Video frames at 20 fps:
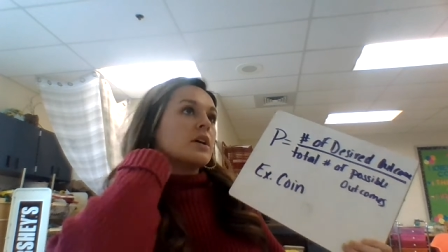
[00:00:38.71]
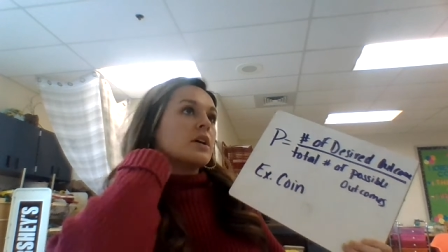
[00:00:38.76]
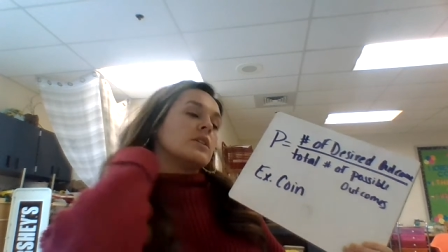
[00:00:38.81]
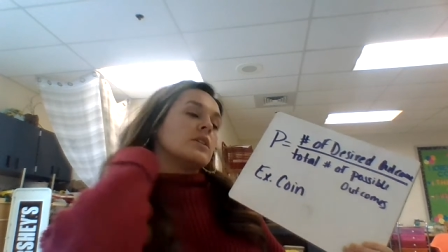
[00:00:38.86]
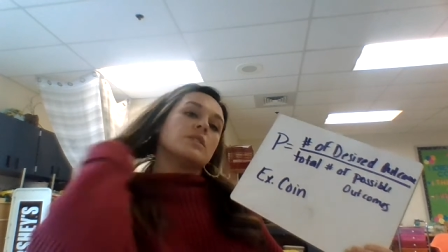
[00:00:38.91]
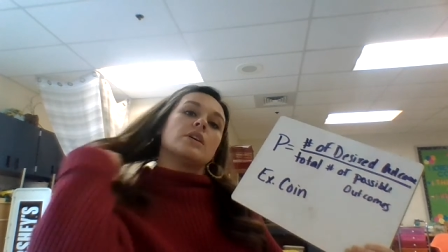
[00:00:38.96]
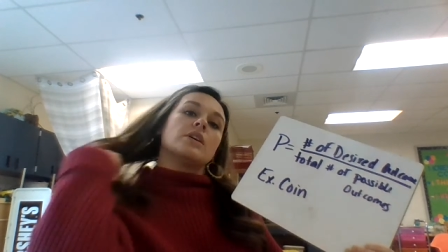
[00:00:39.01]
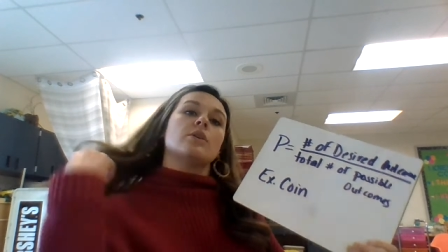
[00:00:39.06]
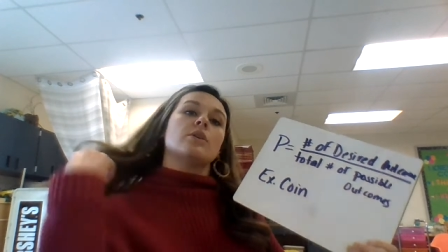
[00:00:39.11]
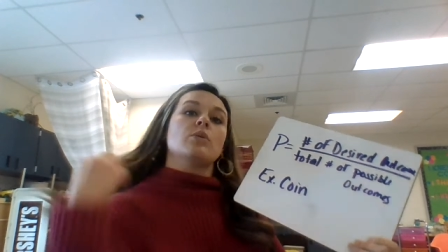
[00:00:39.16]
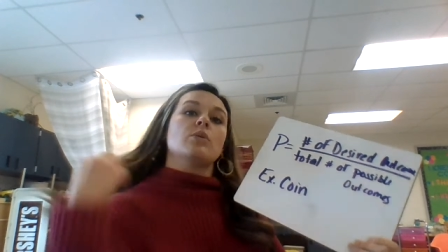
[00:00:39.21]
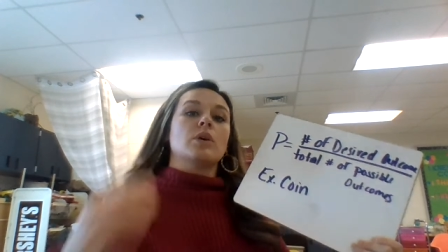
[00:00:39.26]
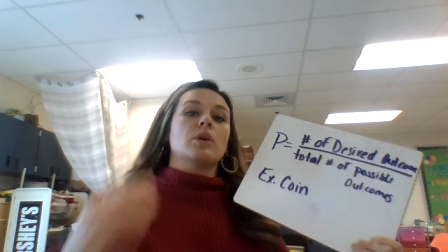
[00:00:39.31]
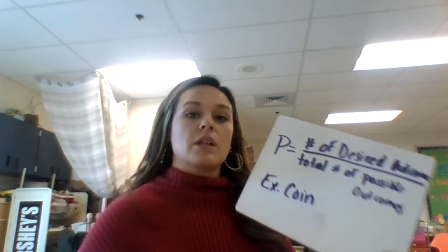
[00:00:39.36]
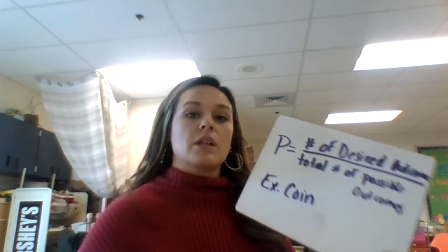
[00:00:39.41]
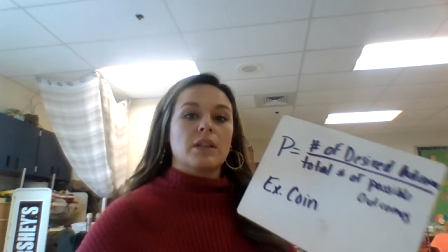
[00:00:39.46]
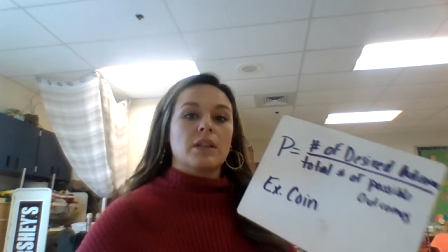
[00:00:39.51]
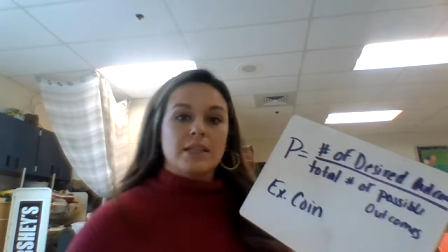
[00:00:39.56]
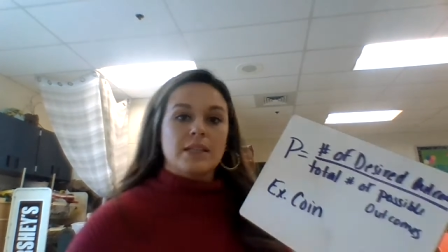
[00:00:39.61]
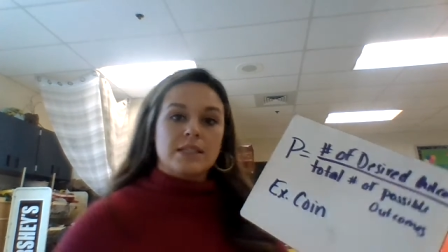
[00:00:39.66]
So
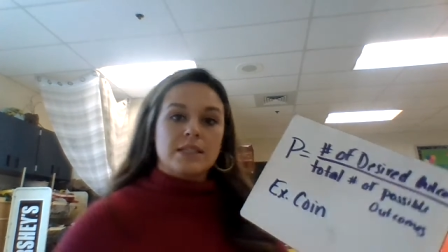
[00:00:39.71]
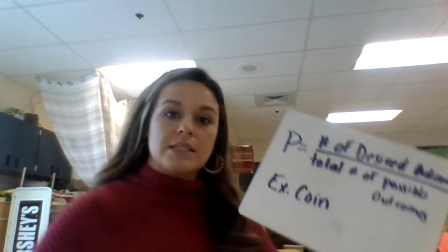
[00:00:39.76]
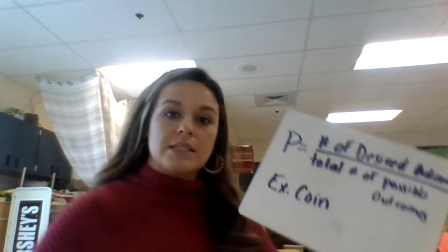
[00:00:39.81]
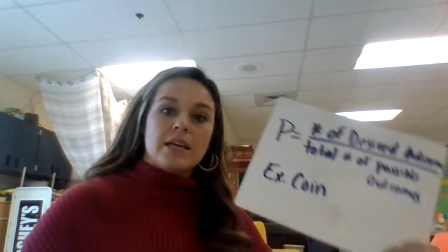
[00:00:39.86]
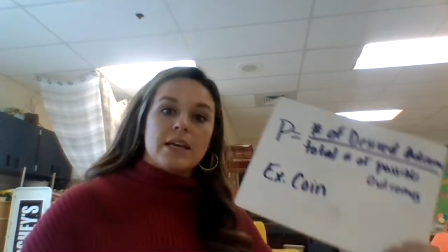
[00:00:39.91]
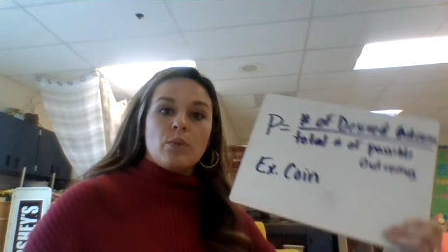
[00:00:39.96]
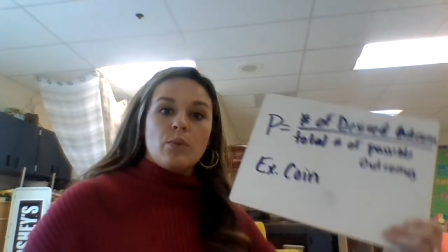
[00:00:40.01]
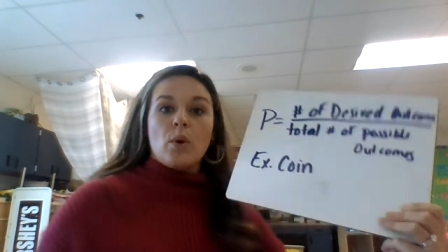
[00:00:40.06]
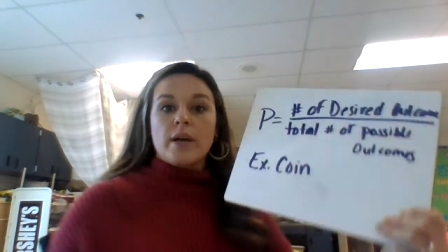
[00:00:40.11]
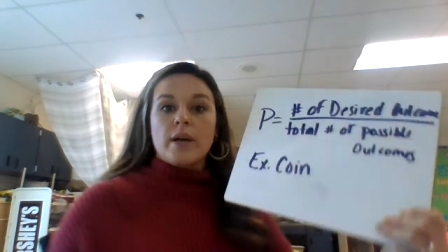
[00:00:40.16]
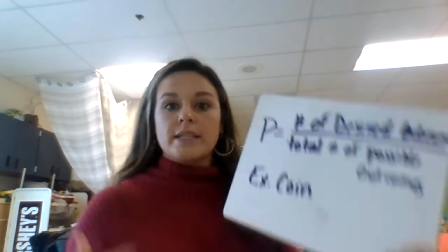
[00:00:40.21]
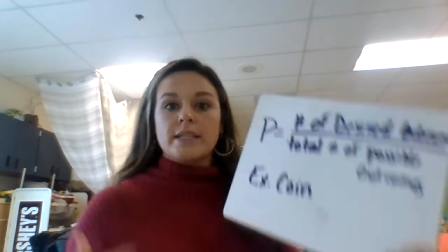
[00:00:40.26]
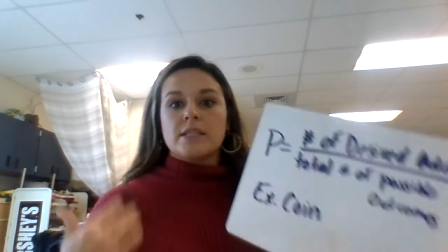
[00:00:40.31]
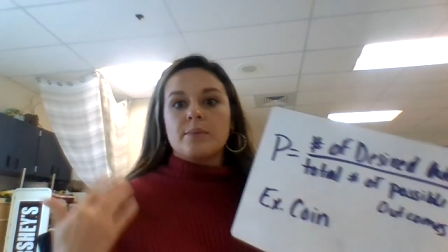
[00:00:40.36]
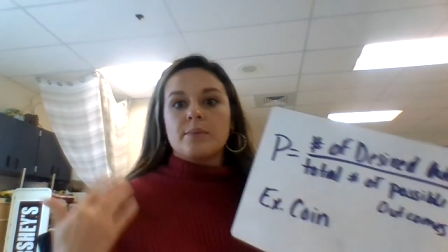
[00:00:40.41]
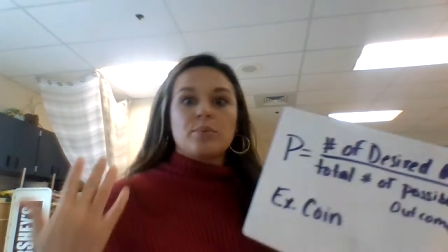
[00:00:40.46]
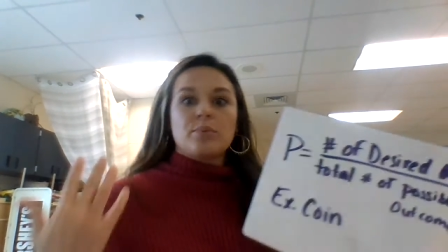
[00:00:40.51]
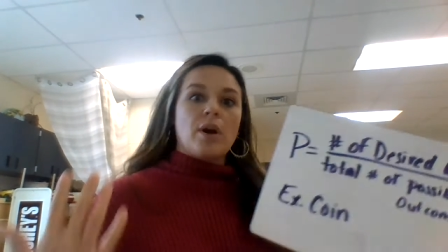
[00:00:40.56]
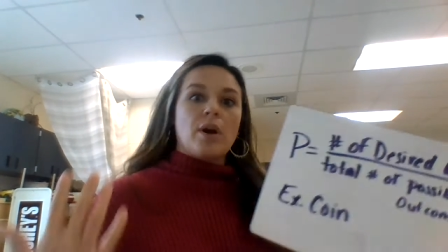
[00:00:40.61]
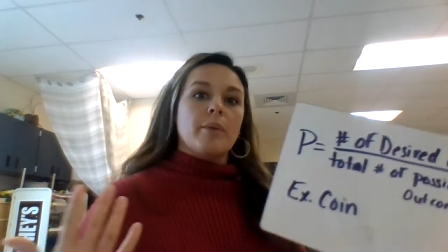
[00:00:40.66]
let's say, what is
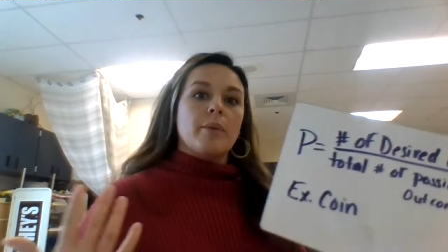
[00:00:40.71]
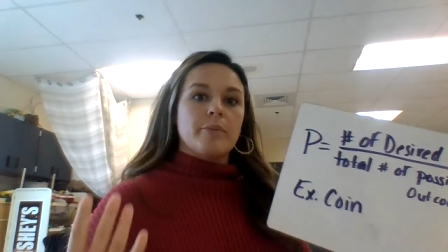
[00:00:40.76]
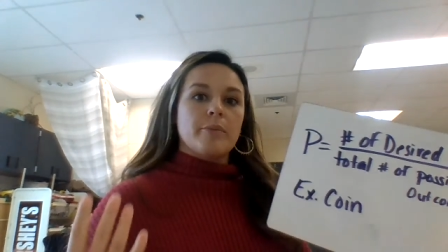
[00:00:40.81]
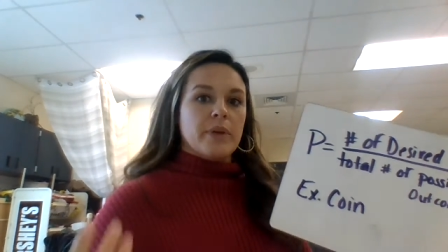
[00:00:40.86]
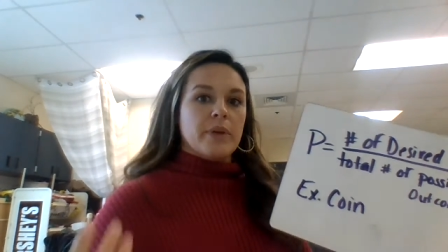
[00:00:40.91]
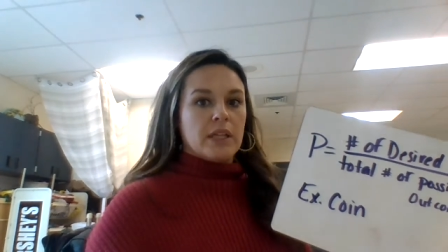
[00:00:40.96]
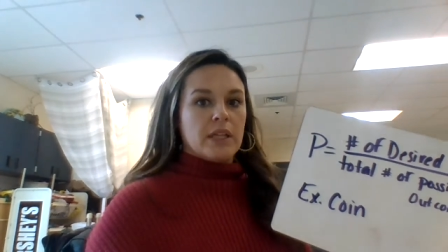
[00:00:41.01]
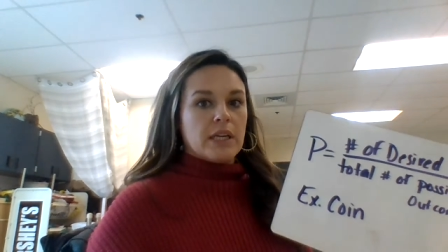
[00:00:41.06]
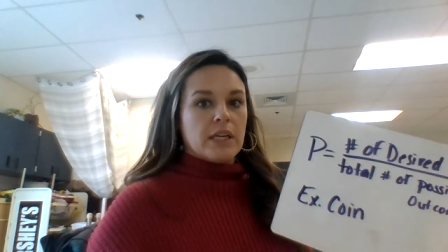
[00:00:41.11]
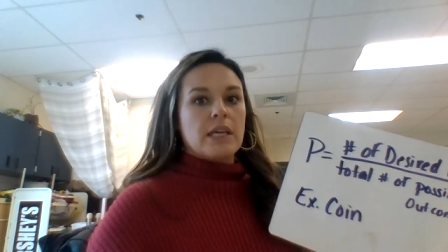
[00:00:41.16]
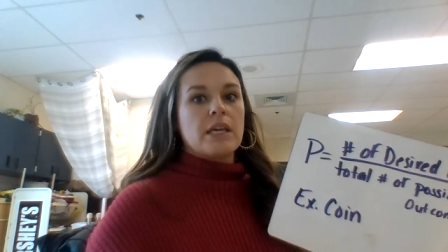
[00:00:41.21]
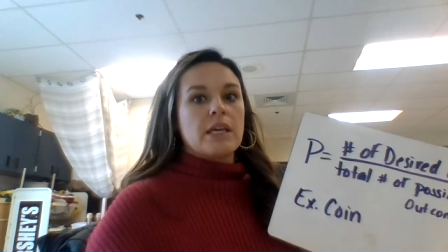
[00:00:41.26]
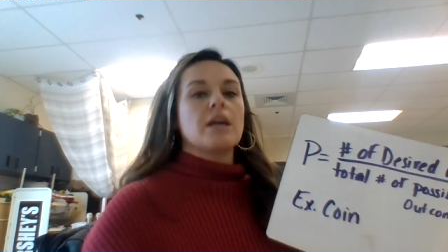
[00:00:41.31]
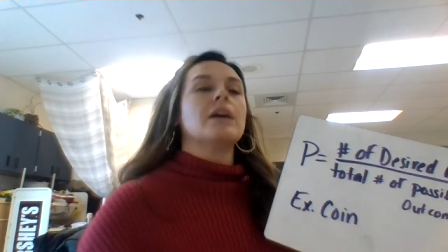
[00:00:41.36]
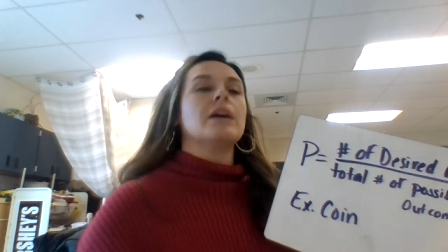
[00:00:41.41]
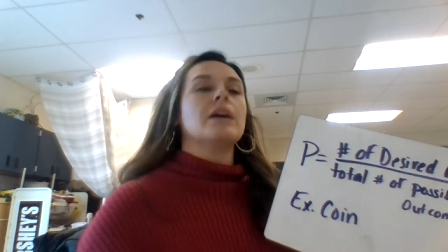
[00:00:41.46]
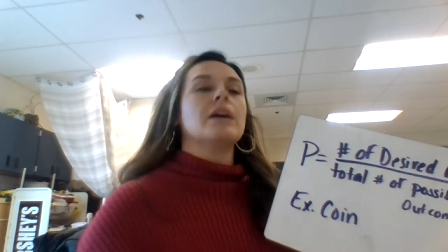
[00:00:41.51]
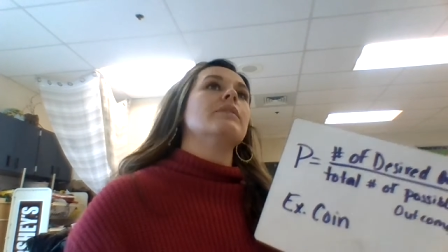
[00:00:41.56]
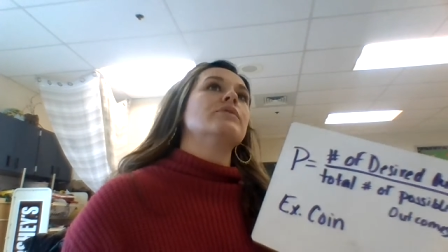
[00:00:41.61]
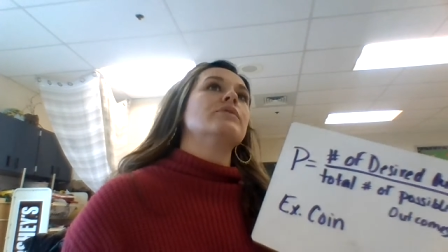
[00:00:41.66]
the probability
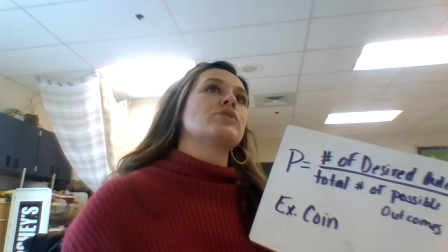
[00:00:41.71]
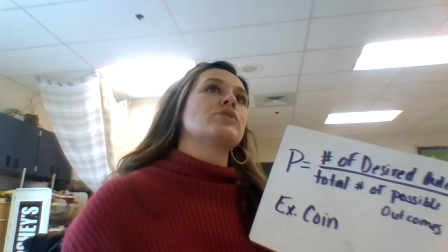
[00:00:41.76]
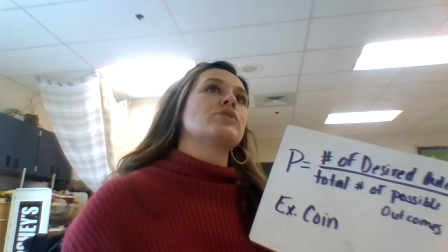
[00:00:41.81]
of